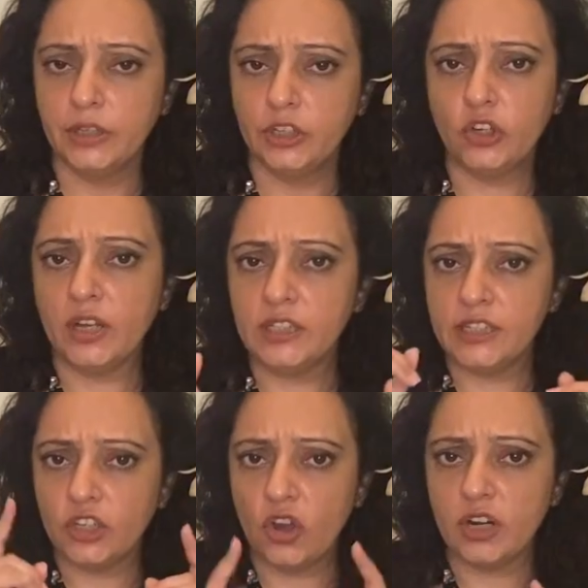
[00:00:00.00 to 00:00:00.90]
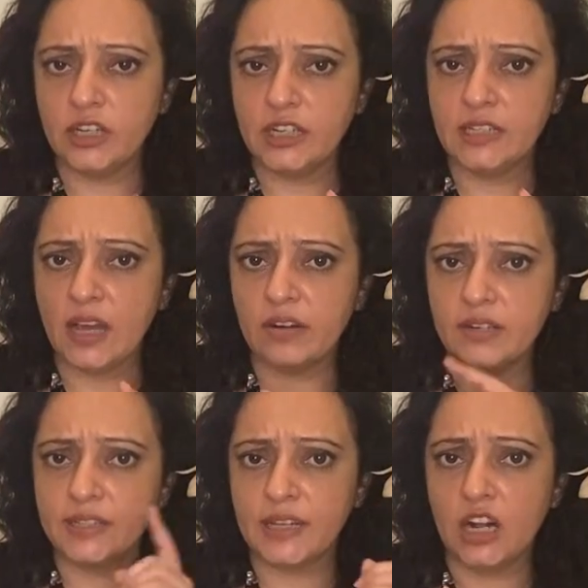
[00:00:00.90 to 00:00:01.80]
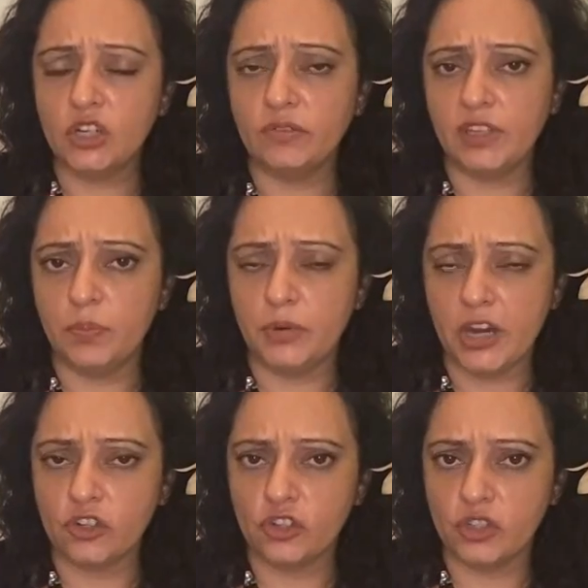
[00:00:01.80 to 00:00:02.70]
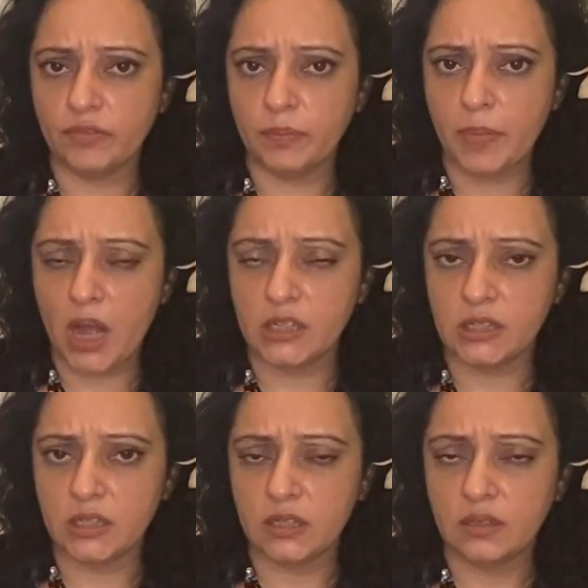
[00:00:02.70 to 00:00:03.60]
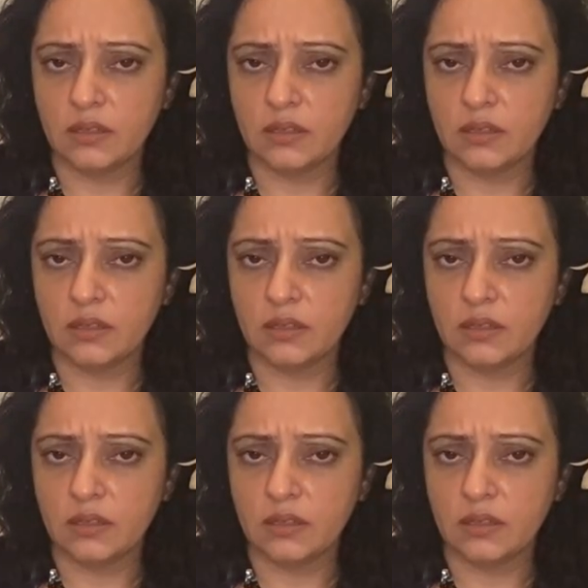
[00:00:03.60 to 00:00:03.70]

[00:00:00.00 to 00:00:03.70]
Your insecurities are a result of the impressions of the past.